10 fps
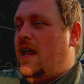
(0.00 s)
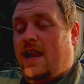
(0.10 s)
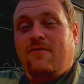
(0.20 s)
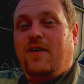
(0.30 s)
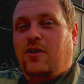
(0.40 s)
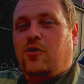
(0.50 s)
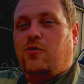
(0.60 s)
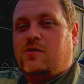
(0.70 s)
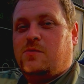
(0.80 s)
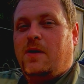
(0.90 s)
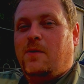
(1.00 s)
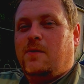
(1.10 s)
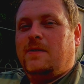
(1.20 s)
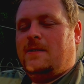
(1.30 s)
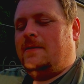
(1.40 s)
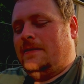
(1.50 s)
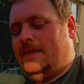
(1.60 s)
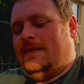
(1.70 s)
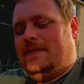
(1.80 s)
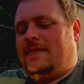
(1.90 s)
And I think you know as well.
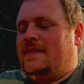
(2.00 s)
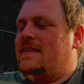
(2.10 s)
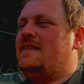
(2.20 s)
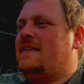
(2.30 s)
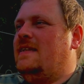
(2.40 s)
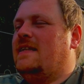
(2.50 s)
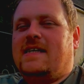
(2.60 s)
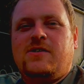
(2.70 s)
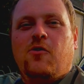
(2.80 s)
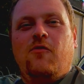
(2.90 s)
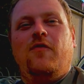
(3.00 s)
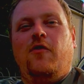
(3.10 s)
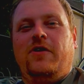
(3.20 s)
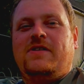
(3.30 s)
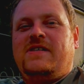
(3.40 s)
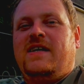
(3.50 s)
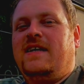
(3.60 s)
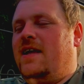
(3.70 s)
Let's go for it.